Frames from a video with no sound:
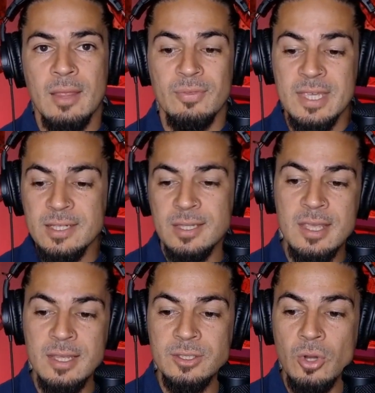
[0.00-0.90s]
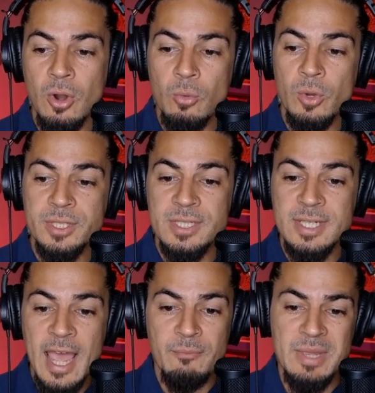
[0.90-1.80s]
these things are what
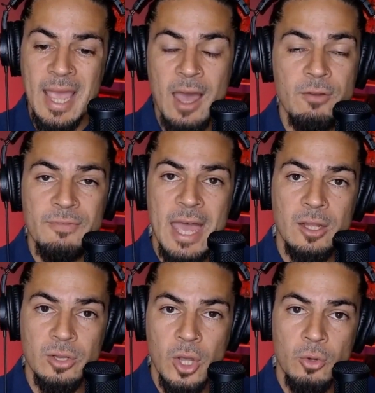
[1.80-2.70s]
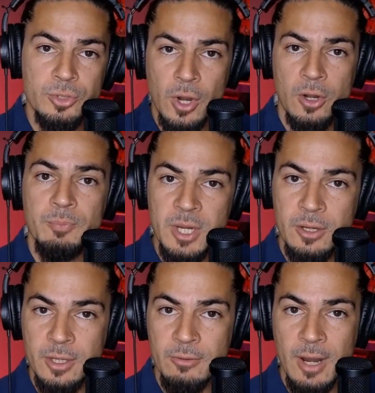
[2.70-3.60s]
snapped me out of that low, dark
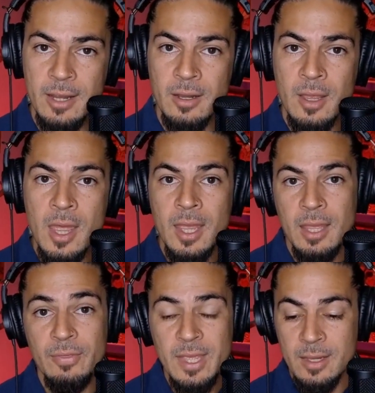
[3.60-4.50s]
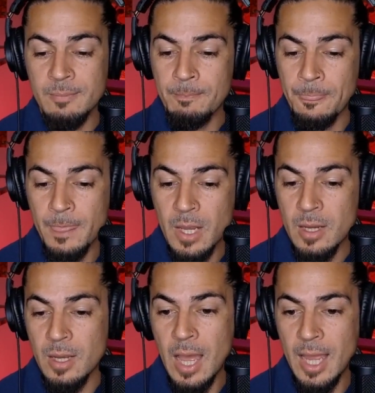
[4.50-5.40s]
period, right? And then
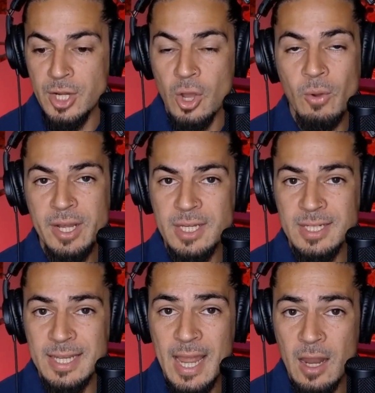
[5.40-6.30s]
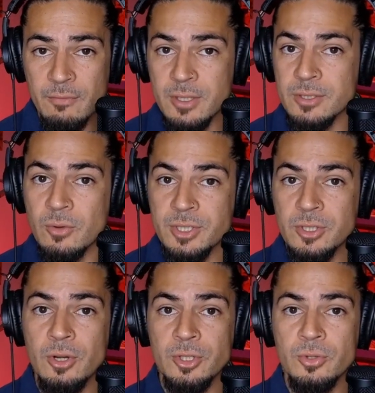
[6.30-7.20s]
I know I need to get out of it, so I
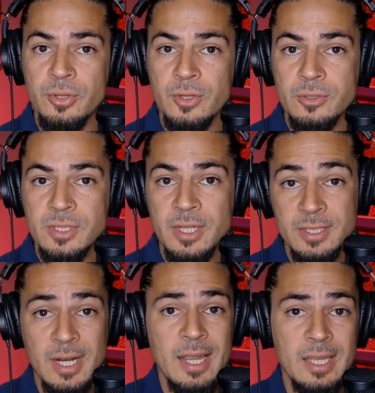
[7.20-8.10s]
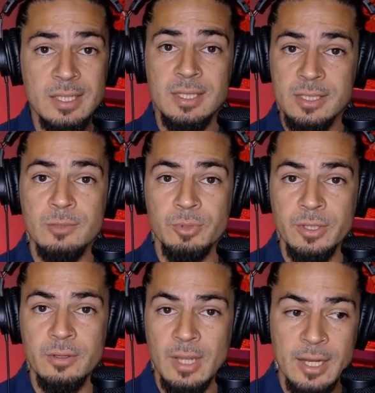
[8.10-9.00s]
start doing those things, and I get
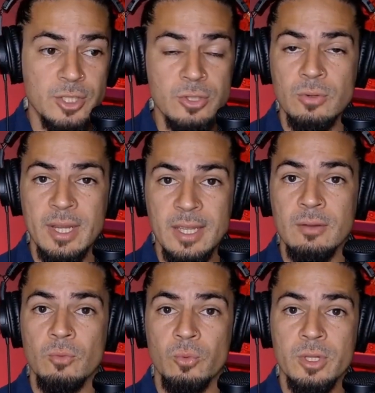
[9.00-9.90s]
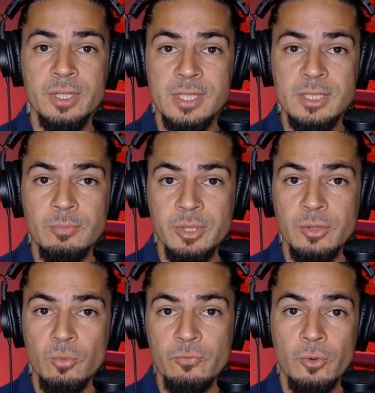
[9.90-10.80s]
disciplined. I do. I get really
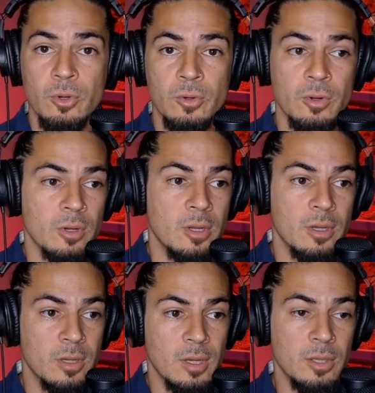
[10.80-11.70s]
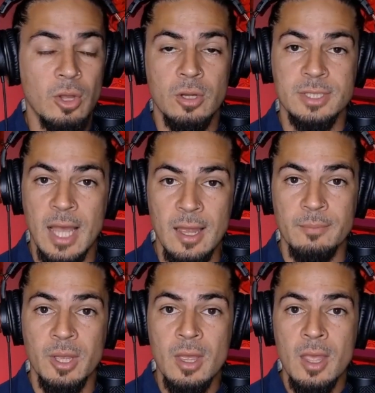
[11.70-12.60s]
disciplined for a long
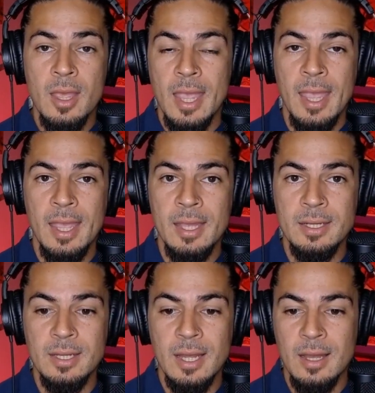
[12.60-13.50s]
time. And,